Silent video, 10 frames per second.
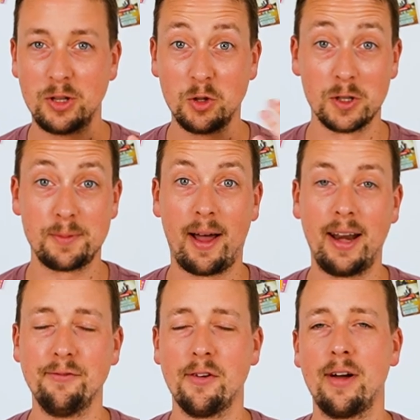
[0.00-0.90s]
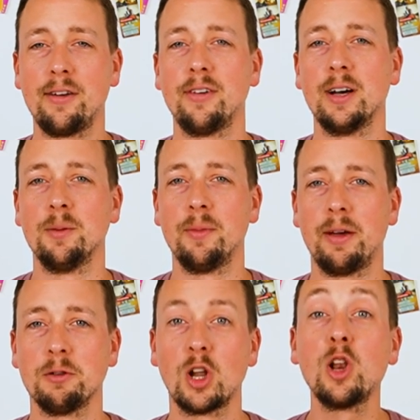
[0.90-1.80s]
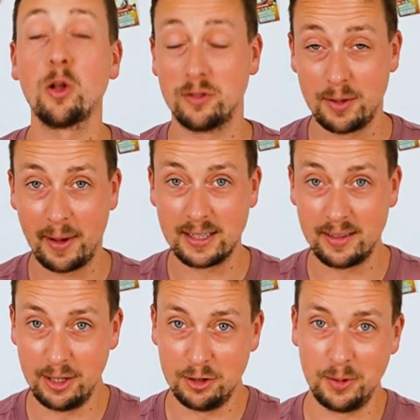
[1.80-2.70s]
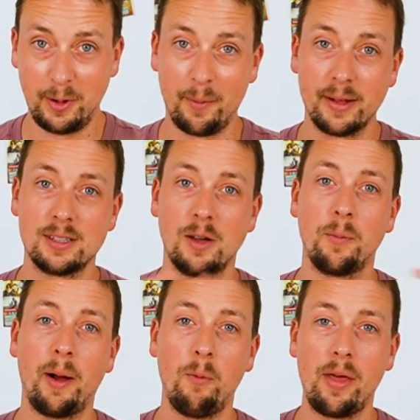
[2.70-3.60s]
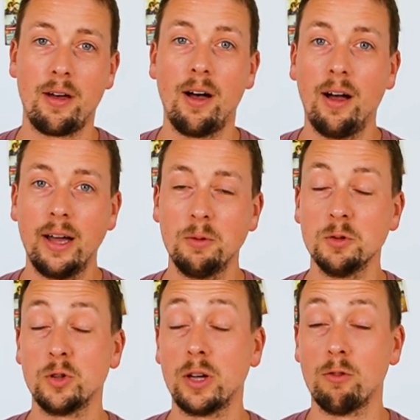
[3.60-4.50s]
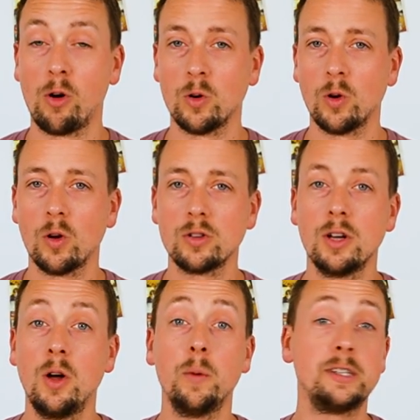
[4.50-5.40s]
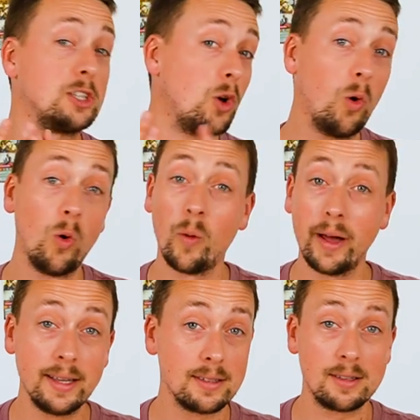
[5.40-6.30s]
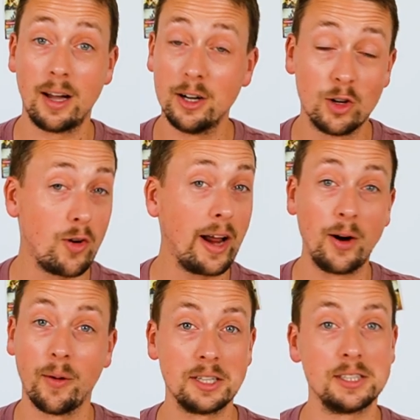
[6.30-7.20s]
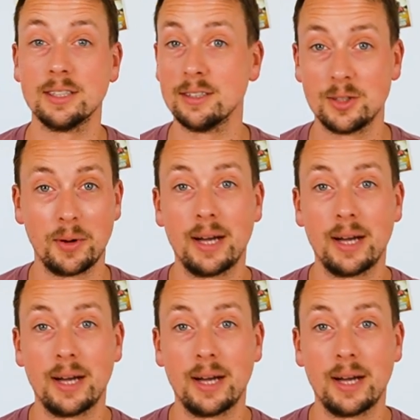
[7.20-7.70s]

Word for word: we talked about an infrared film, there was a lot of debate in the YouTube comments about whether I was doing it wrong or not, which is always a great question to